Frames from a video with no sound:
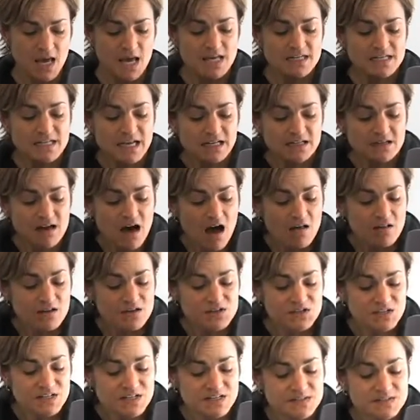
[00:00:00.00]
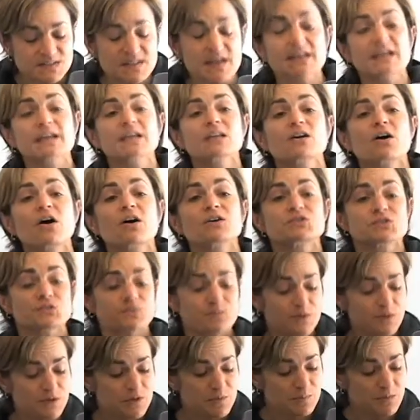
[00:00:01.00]
technologies that
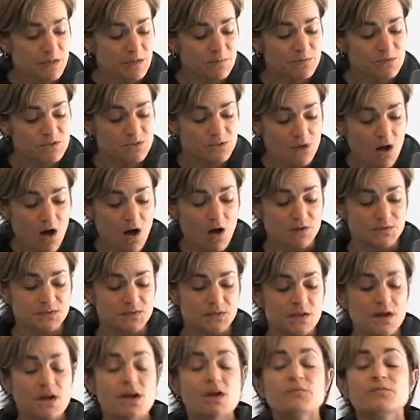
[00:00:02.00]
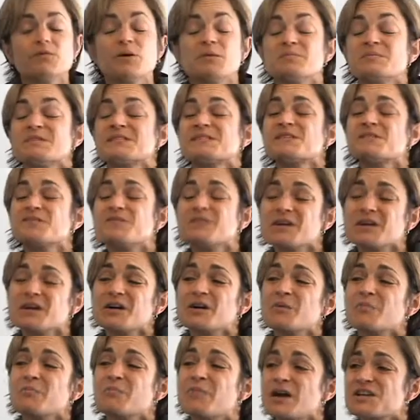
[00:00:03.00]
incontrovertibly result from
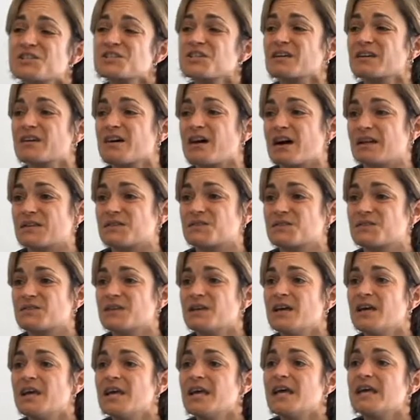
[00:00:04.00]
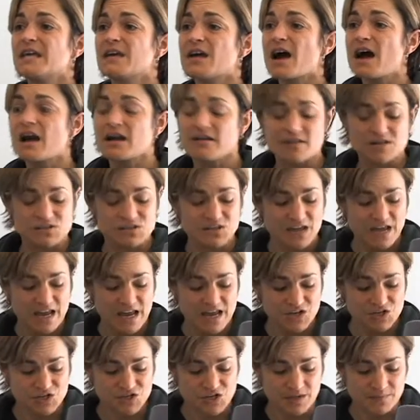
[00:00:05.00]
severe budget cuts in higher
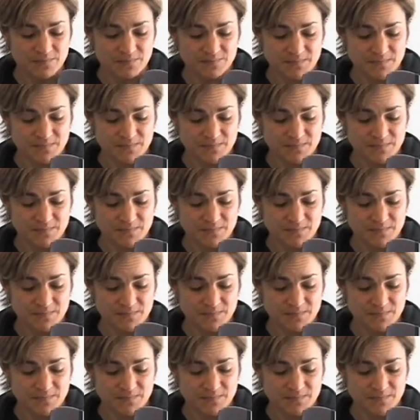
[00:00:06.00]
education.